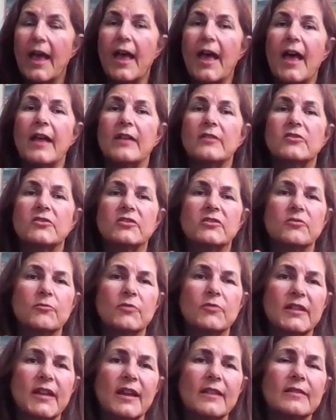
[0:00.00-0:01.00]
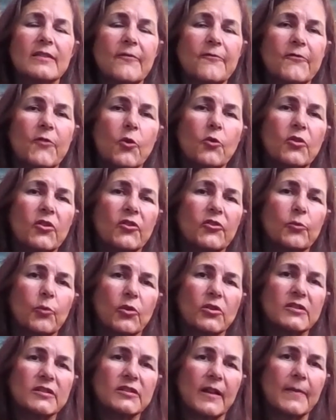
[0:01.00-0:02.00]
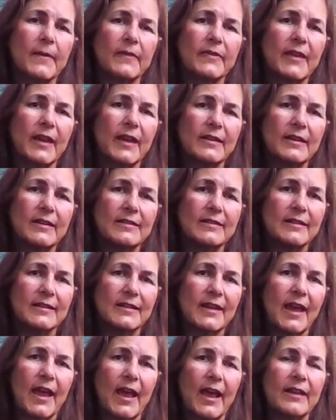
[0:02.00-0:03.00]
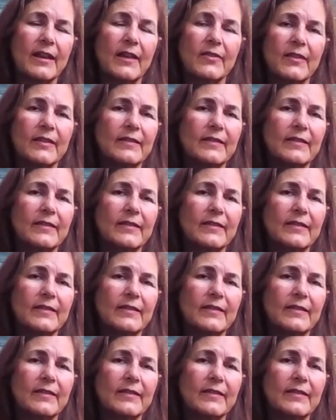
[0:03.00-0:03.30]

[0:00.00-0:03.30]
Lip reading: and to get the focus work done that they need to get, and